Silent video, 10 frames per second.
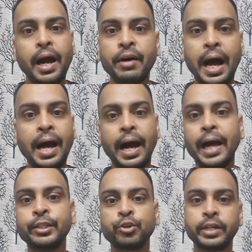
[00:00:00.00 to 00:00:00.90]

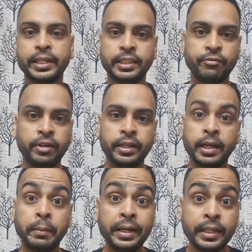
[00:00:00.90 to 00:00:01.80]
I should get the World
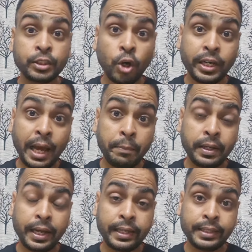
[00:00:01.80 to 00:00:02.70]
Cup. It does not
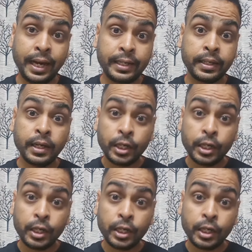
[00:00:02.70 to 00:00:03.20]
happen like that.